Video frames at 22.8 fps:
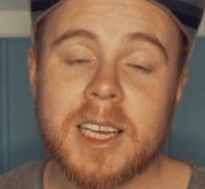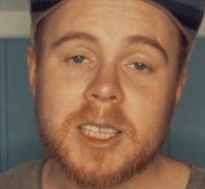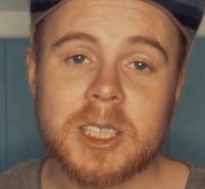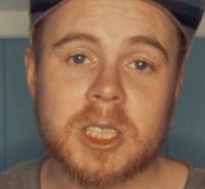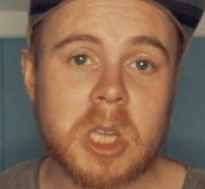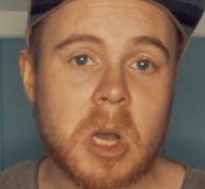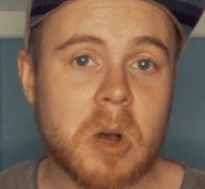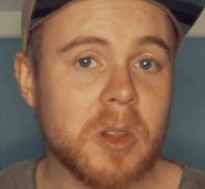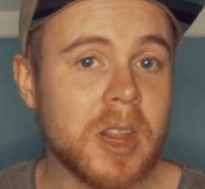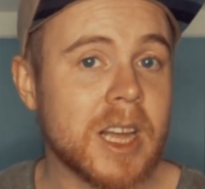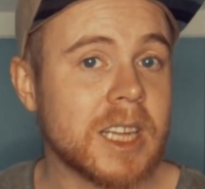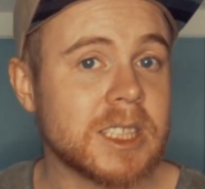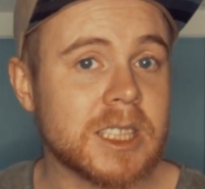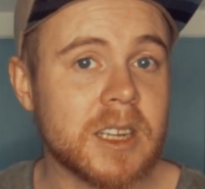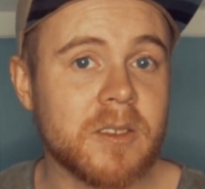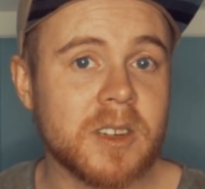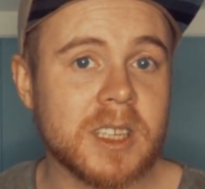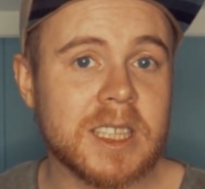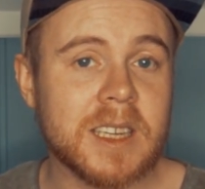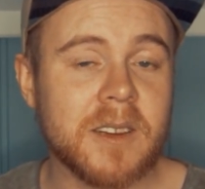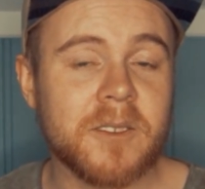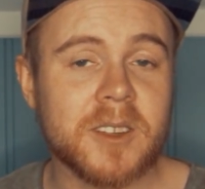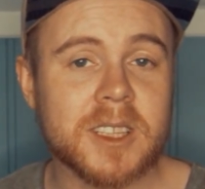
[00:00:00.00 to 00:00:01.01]
So that's
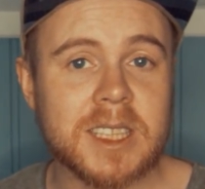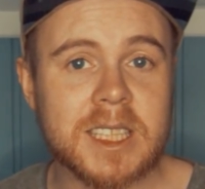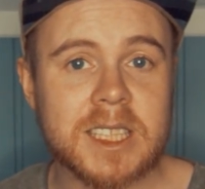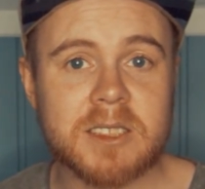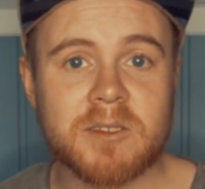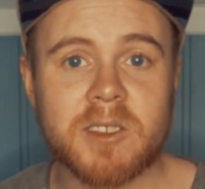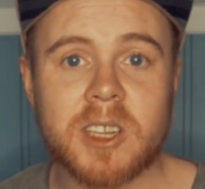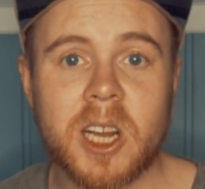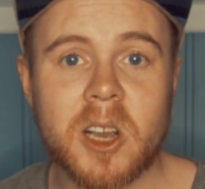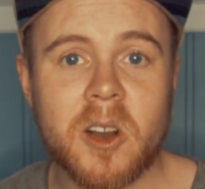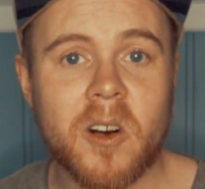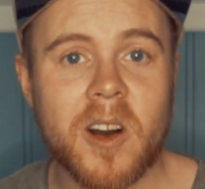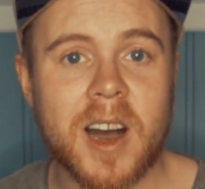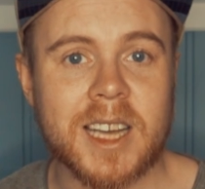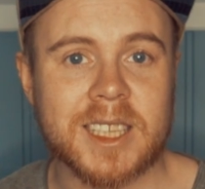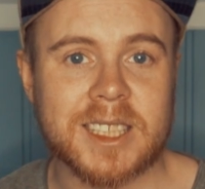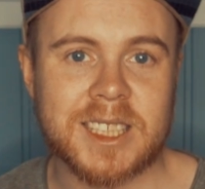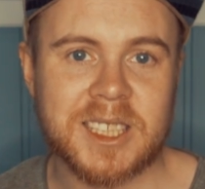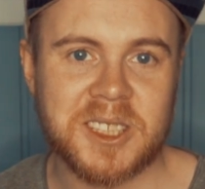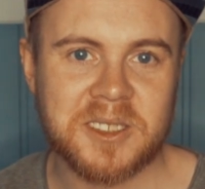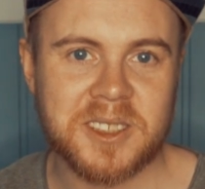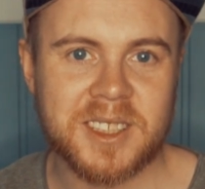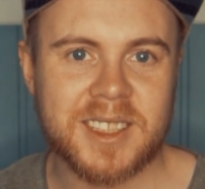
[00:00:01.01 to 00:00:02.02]
everything for this video. I'll
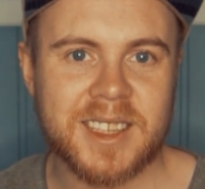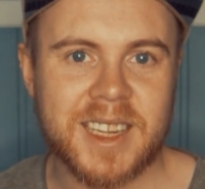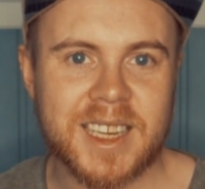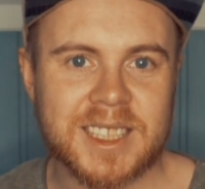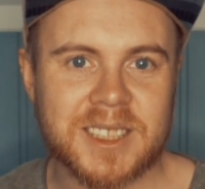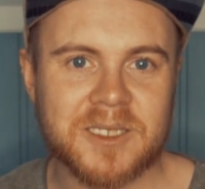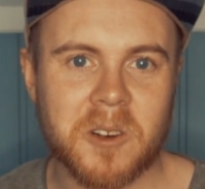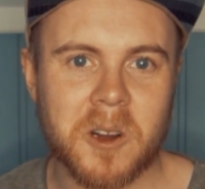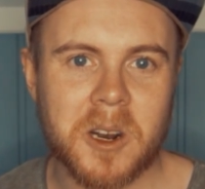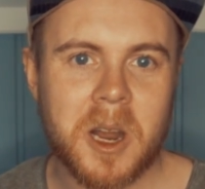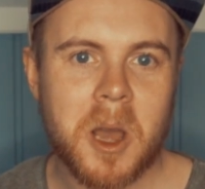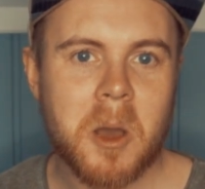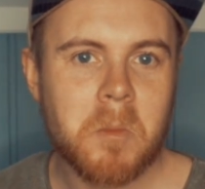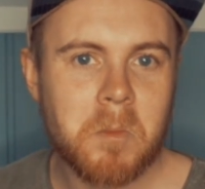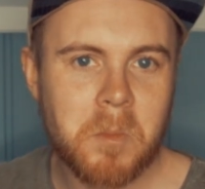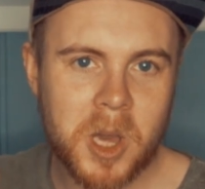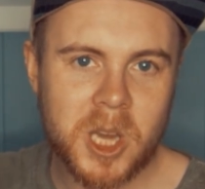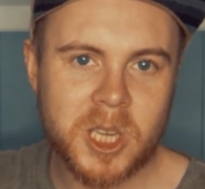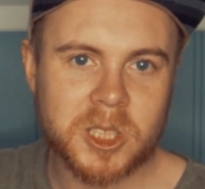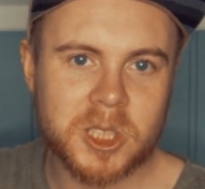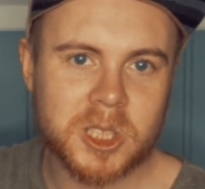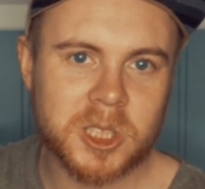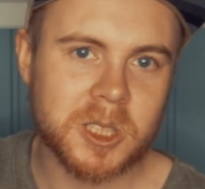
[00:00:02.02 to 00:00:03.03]
see you in the next one.
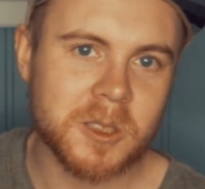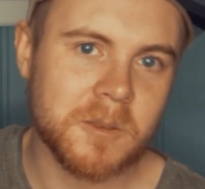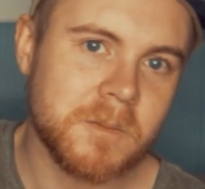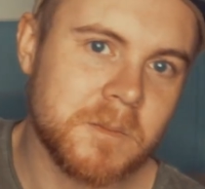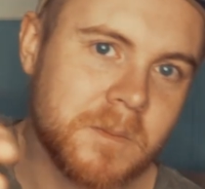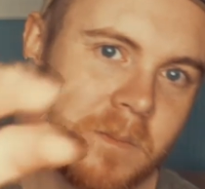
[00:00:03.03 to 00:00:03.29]
Peace!